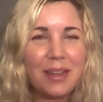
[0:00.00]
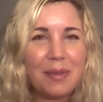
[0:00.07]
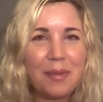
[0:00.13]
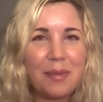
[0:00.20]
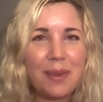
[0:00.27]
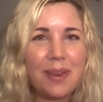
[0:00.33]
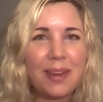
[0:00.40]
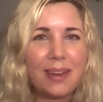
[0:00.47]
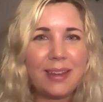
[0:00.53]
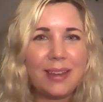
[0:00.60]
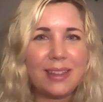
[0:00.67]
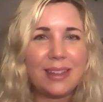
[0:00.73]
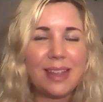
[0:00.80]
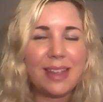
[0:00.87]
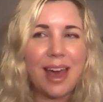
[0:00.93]

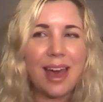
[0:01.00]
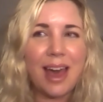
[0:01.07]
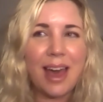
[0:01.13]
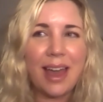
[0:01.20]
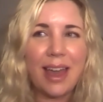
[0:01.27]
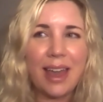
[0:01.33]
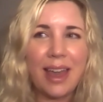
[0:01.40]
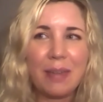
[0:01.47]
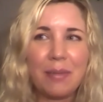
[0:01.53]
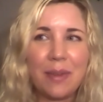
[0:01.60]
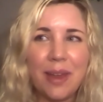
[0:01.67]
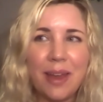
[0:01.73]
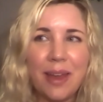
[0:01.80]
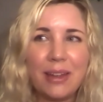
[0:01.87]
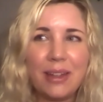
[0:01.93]
because I am
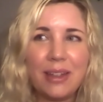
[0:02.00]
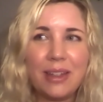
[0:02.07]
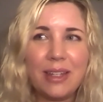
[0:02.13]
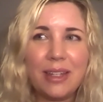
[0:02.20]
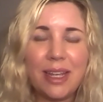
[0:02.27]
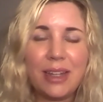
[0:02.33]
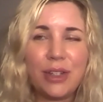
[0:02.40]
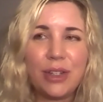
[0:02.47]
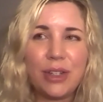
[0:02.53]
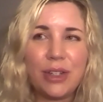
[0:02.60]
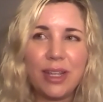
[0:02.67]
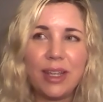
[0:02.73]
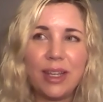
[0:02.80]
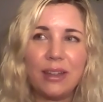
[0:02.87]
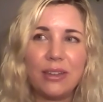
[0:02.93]
not
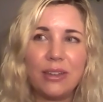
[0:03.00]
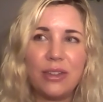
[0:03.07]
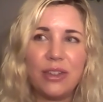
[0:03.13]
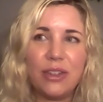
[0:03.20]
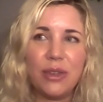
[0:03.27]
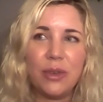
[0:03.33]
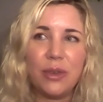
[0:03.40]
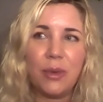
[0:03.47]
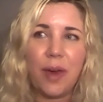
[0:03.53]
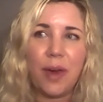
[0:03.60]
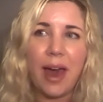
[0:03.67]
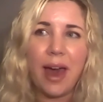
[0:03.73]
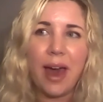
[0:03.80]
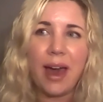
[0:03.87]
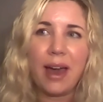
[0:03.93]
teaching to
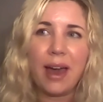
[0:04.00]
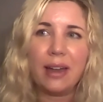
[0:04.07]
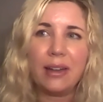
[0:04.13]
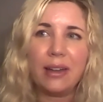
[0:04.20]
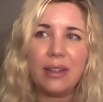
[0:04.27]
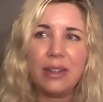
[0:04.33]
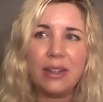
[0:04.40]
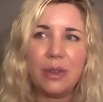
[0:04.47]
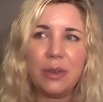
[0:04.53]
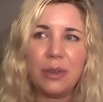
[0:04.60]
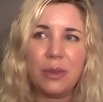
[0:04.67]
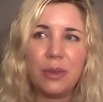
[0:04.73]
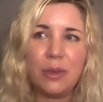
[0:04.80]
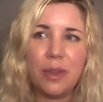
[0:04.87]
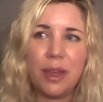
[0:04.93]
add
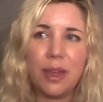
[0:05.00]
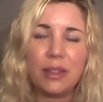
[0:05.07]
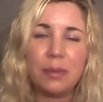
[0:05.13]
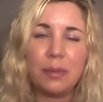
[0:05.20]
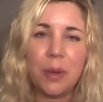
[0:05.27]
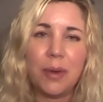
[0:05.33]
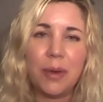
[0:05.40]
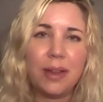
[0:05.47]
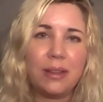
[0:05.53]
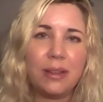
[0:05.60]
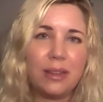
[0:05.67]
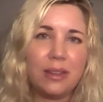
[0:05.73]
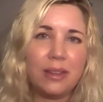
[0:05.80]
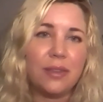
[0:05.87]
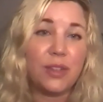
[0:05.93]
to the
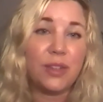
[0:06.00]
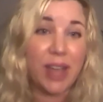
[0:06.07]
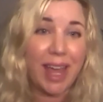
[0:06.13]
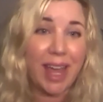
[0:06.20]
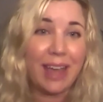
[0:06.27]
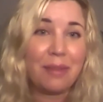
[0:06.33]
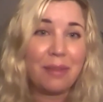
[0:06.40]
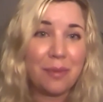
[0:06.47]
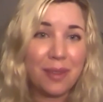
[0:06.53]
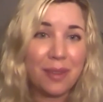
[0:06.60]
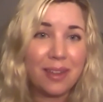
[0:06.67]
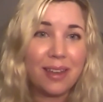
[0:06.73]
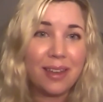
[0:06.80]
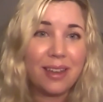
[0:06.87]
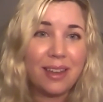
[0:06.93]
experiences of shame.
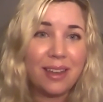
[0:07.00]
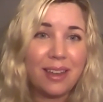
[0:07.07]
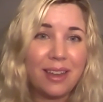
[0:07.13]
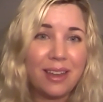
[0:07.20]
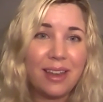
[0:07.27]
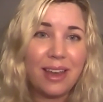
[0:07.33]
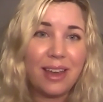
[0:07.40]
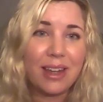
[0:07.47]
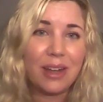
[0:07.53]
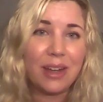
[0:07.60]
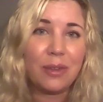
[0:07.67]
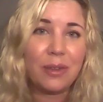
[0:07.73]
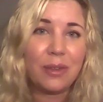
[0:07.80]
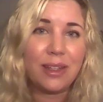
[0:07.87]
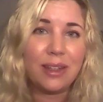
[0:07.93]
And I
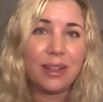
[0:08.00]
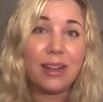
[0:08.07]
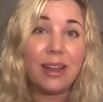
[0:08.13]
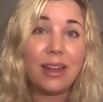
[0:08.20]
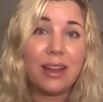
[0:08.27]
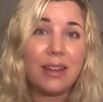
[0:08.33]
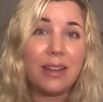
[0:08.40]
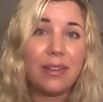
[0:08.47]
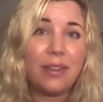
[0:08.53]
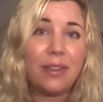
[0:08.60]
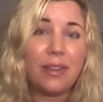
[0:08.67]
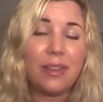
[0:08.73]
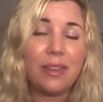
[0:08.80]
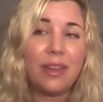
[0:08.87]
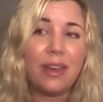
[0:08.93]
really love
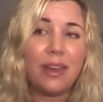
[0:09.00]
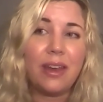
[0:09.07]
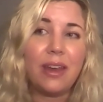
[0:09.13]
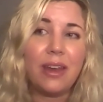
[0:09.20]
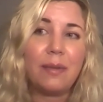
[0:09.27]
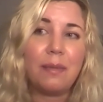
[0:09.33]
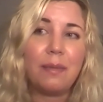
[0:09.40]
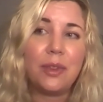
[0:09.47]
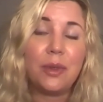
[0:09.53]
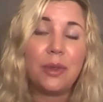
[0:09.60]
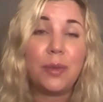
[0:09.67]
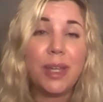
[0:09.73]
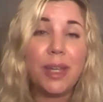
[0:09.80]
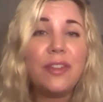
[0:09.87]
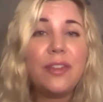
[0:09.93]
to
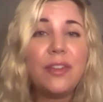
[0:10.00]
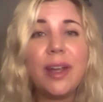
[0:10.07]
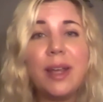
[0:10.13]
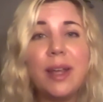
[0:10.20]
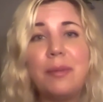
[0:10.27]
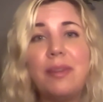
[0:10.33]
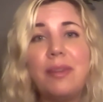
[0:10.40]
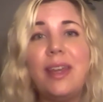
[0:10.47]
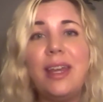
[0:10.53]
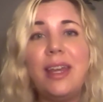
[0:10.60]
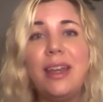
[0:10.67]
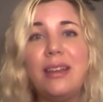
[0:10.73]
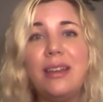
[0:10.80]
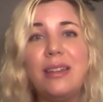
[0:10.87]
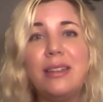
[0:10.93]
reframe
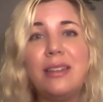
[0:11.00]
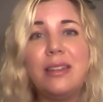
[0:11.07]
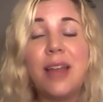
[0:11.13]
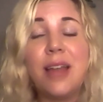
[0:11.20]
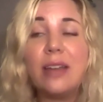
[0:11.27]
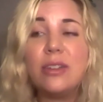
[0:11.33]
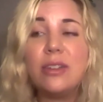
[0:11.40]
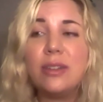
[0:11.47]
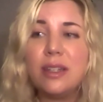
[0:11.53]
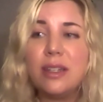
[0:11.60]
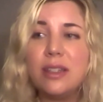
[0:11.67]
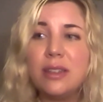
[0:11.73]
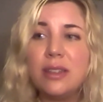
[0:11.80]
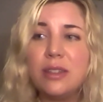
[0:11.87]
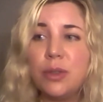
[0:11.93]
things. And actually
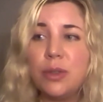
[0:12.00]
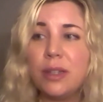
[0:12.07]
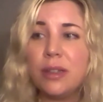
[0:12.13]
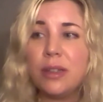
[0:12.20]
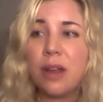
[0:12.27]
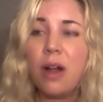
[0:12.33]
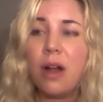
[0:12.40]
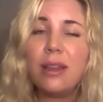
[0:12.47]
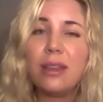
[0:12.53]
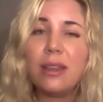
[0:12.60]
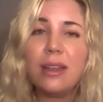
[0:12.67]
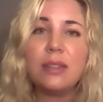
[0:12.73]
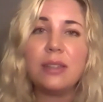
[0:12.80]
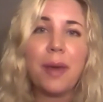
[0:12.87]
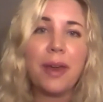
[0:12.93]
it's calling
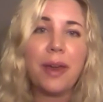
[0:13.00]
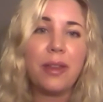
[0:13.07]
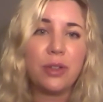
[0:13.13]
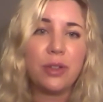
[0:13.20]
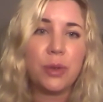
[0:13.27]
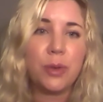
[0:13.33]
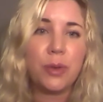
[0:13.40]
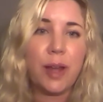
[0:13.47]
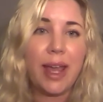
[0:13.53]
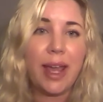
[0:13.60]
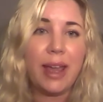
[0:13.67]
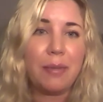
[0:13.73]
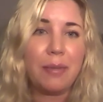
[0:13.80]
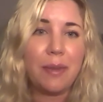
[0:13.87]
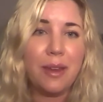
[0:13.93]
things by their true
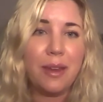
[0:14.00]
name,